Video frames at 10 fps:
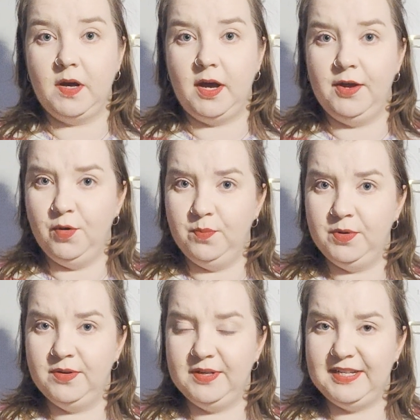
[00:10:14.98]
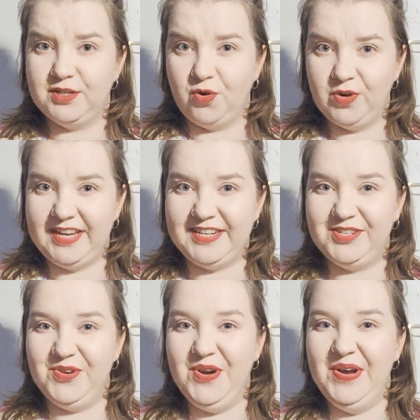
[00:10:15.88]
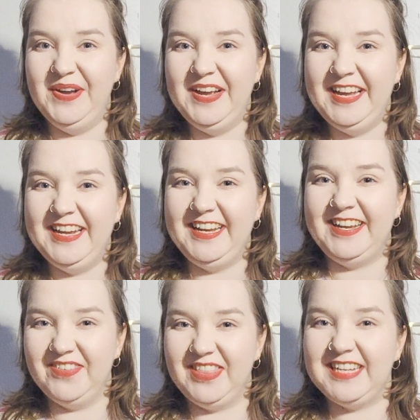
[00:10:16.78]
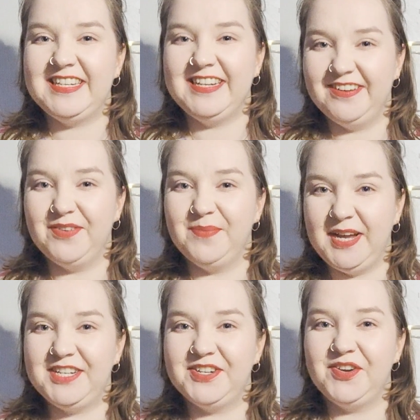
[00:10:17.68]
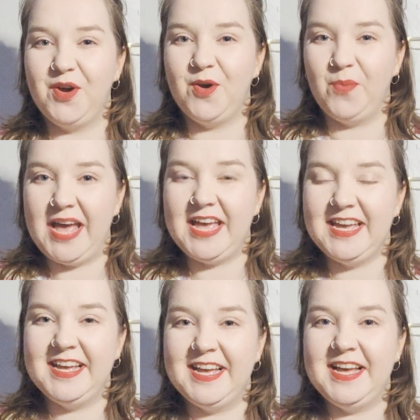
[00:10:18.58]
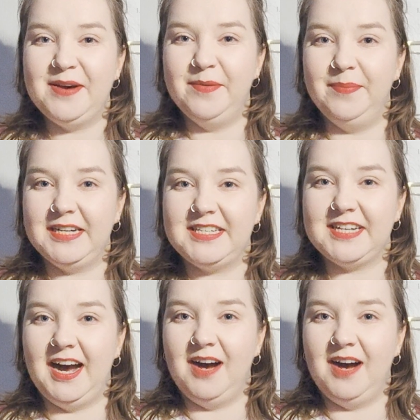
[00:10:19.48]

hope it's okay to give this information away, but